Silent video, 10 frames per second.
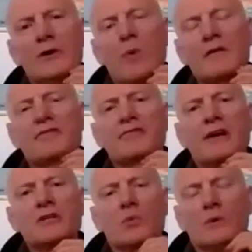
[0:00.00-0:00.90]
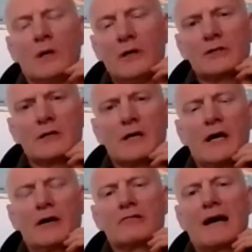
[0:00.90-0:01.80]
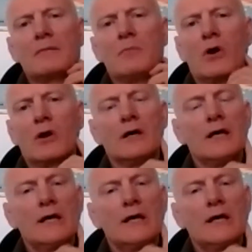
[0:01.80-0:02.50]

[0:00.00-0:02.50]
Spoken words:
in one French word, ras-le-bol,